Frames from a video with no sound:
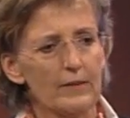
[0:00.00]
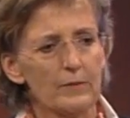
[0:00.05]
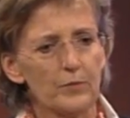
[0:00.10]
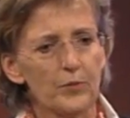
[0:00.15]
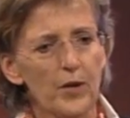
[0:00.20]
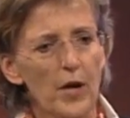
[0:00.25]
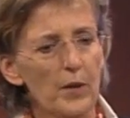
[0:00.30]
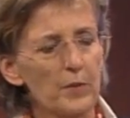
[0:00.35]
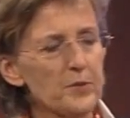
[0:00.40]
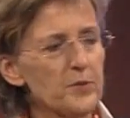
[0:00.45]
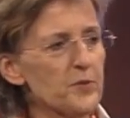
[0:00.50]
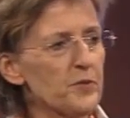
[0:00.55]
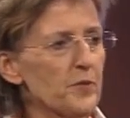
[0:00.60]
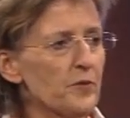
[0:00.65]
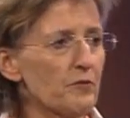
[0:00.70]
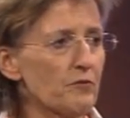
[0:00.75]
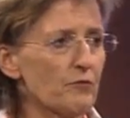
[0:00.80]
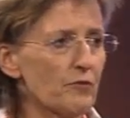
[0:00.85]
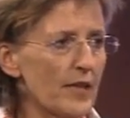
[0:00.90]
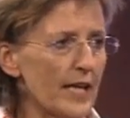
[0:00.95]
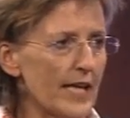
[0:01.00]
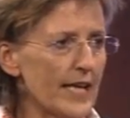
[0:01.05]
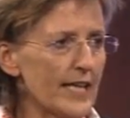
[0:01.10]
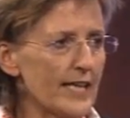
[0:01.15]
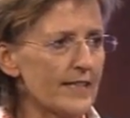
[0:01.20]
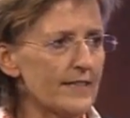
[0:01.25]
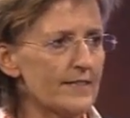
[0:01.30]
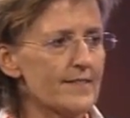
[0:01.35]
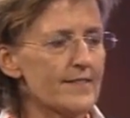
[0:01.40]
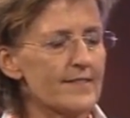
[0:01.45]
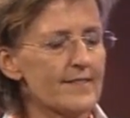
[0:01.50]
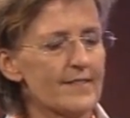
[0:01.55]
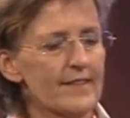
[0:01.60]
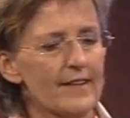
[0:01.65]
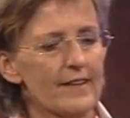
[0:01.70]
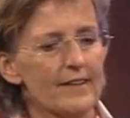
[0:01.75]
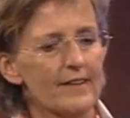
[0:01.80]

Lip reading: problems with flights.